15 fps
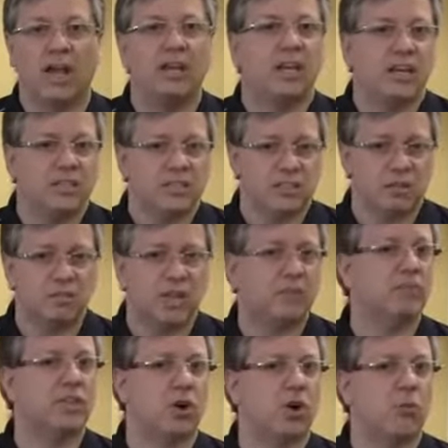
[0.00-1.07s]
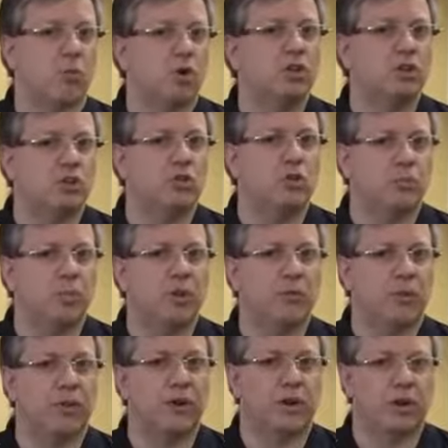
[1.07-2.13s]
And sometimes they are more junior
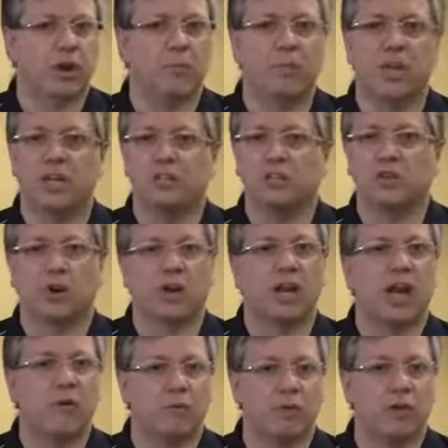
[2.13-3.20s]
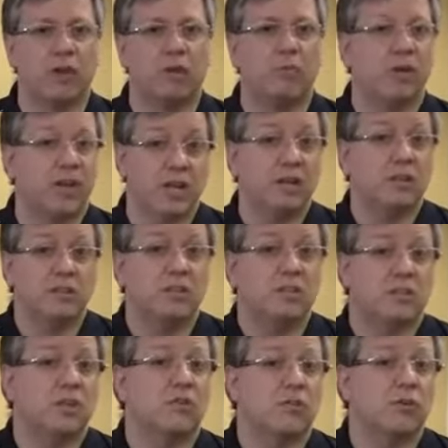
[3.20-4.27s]
people that are coming in, starting out with the company, and this
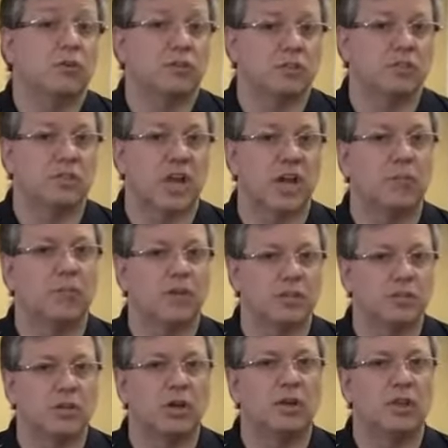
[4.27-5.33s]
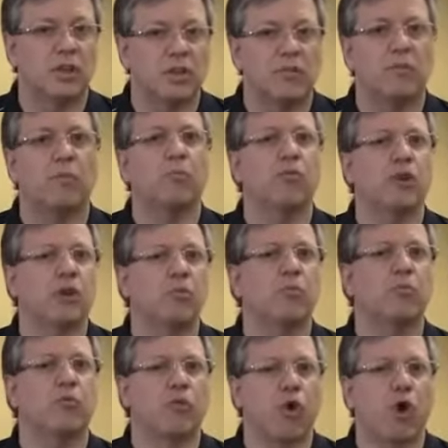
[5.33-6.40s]
is their first assignment. So I think you have a pretty
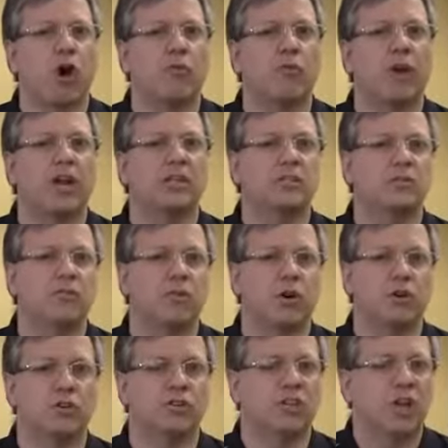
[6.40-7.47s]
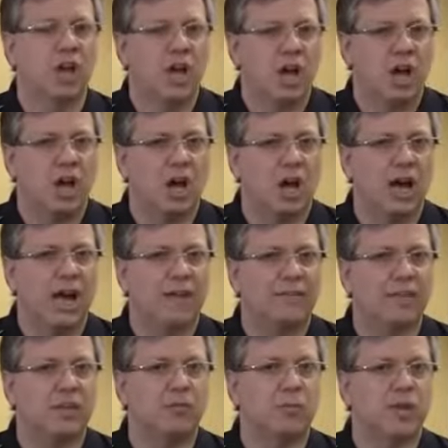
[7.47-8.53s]
broad range of folks at
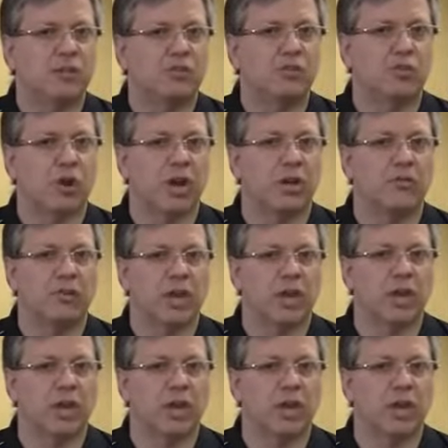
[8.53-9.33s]
the administrative